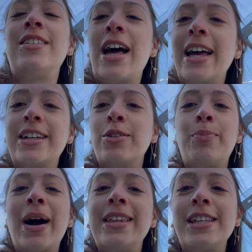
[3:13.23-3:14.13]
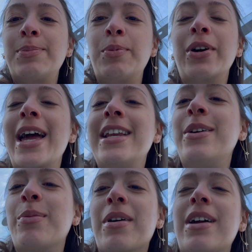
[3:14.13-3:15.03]
I could buy this book
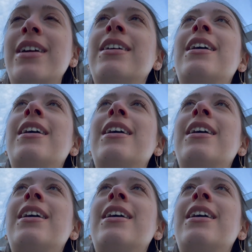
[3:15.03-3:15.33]
anywhere.